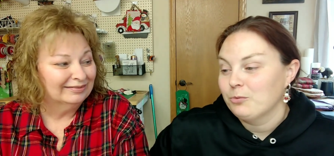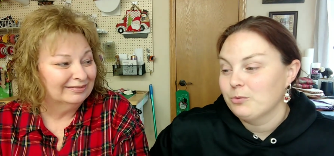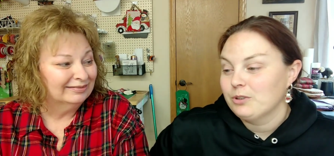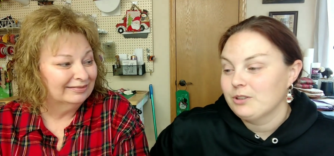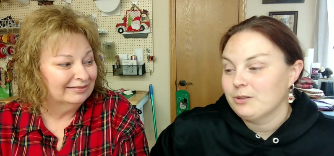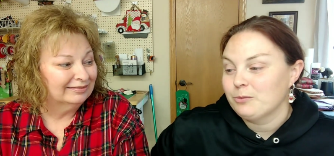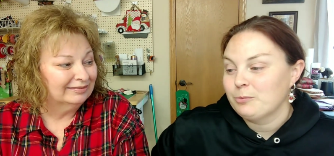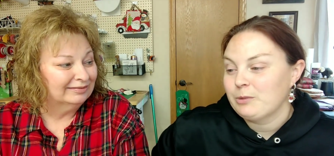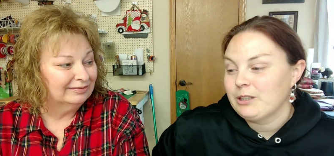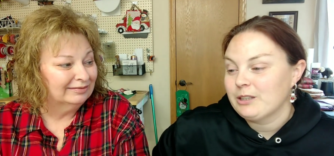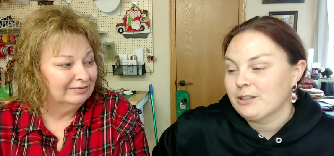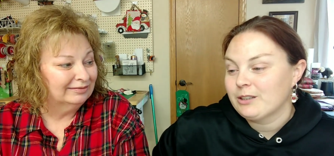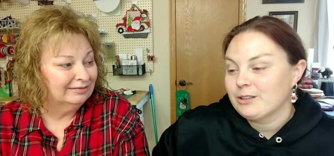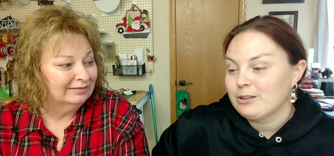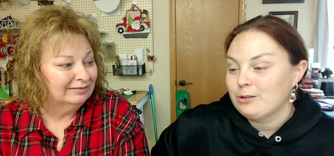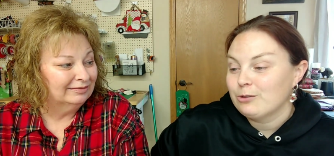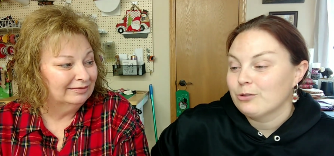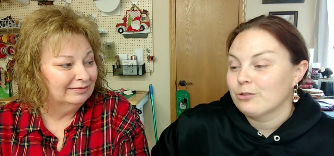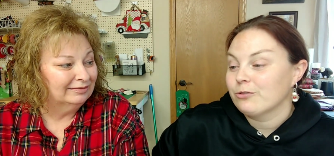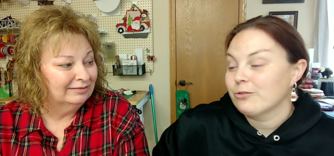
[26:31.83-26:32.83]
Speaker 1: will be a
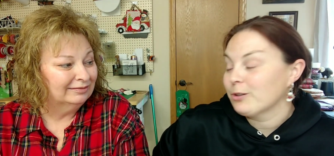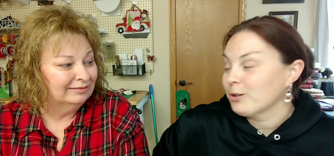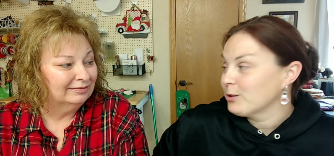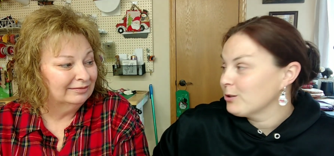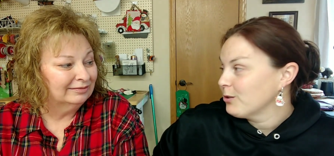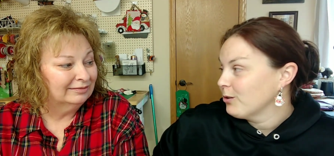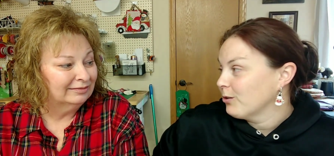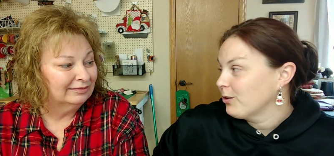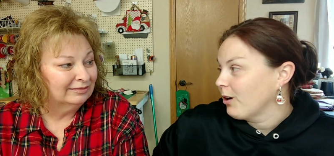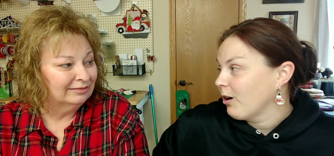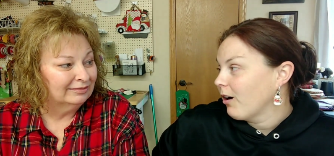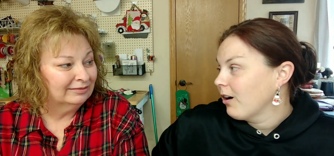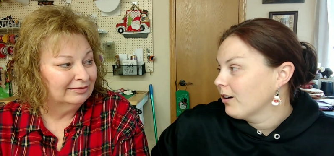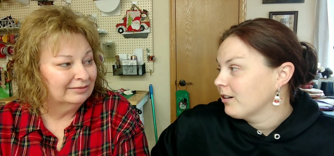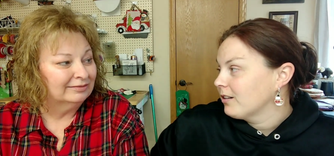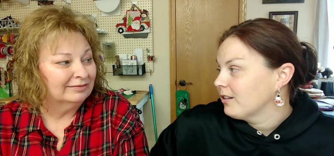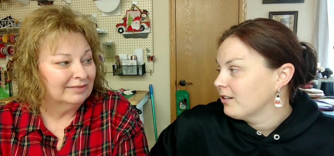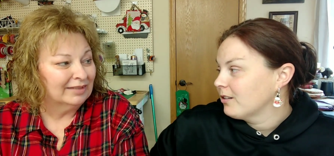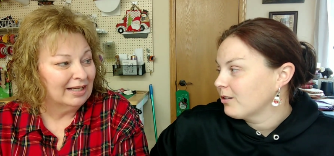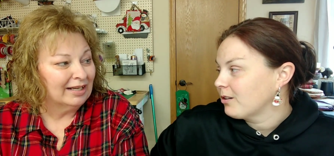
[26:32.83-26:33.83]
good universal
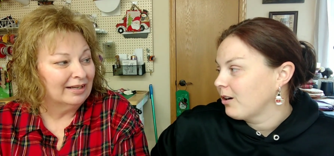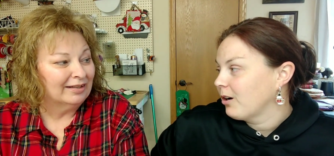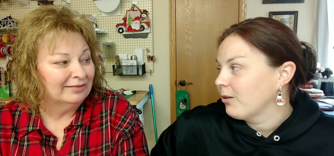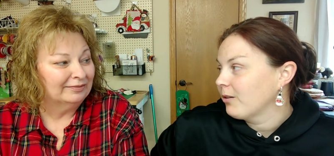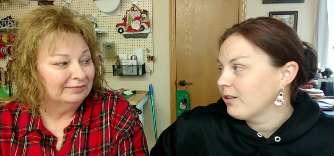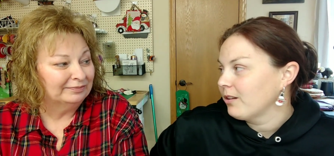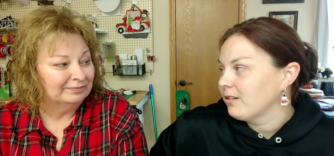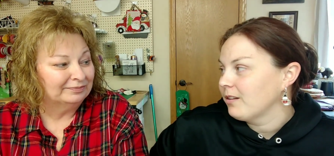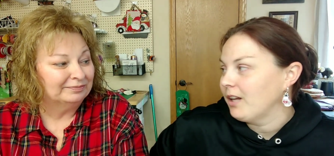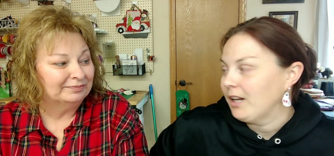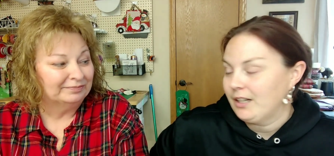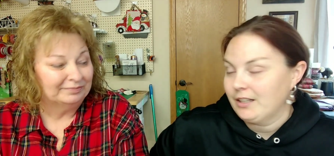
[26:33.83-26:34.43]
yarn. It'll yeah. go with a